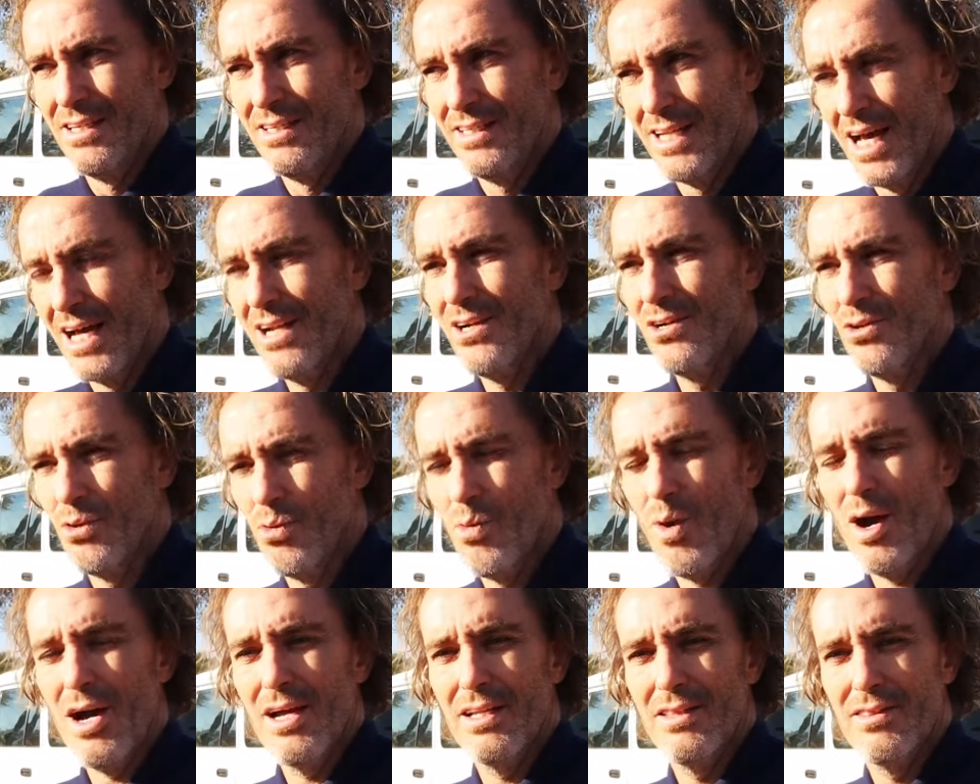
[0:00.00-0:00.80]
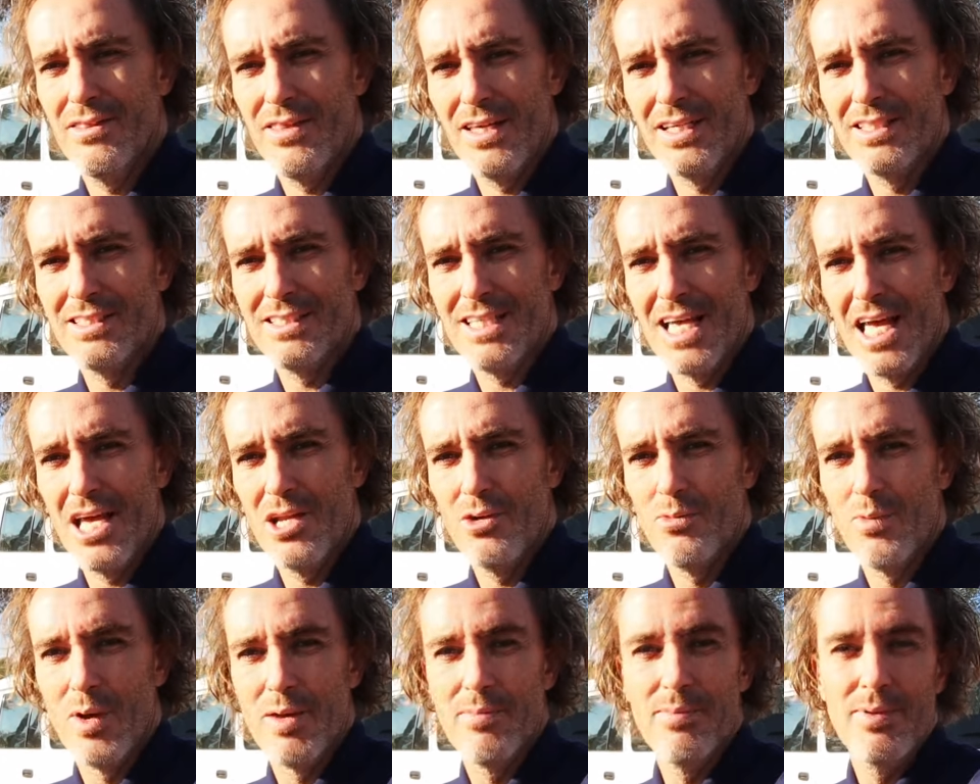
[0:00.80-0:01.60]
done quite thick
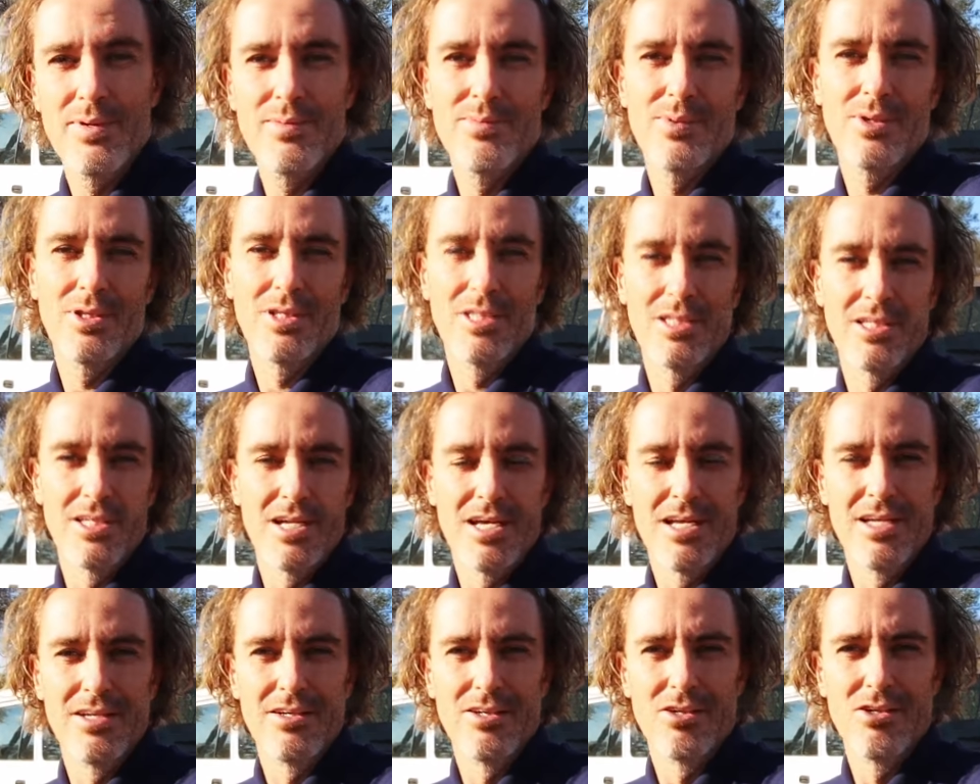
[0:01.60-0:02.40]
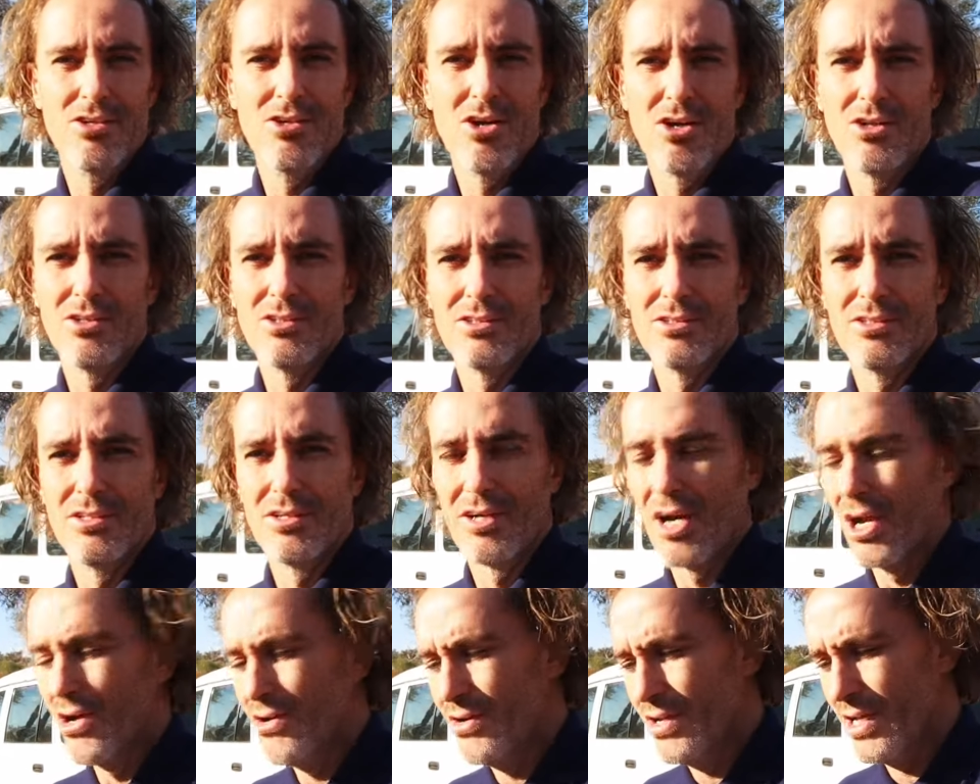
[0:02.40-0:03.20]
sand where people in cold
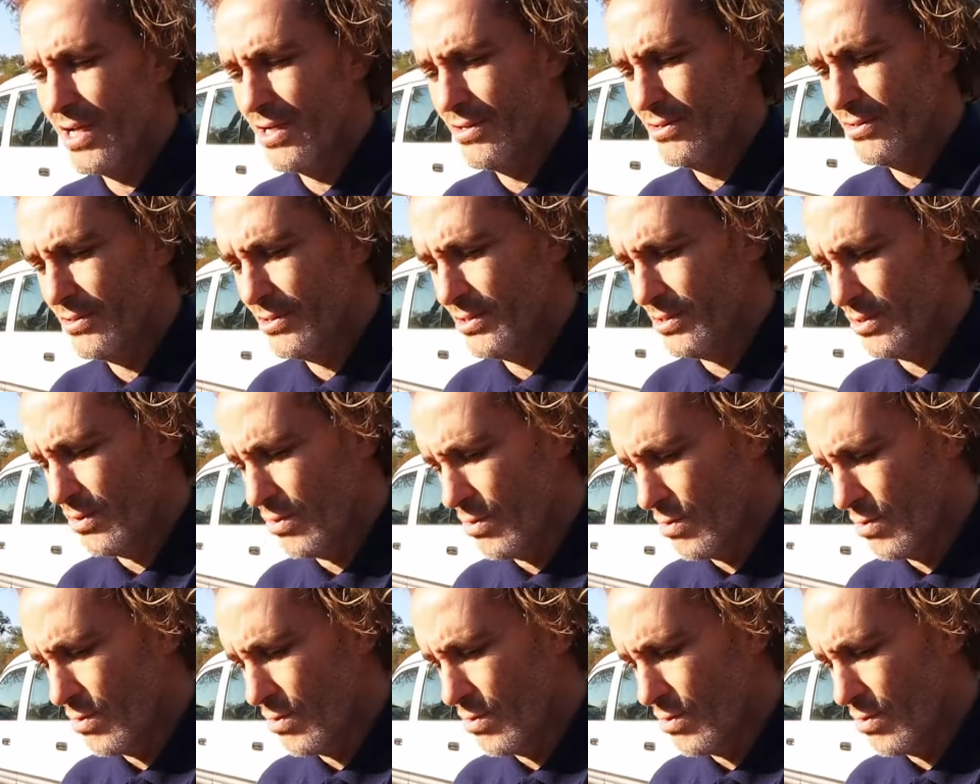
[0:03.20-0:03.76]
rodeos,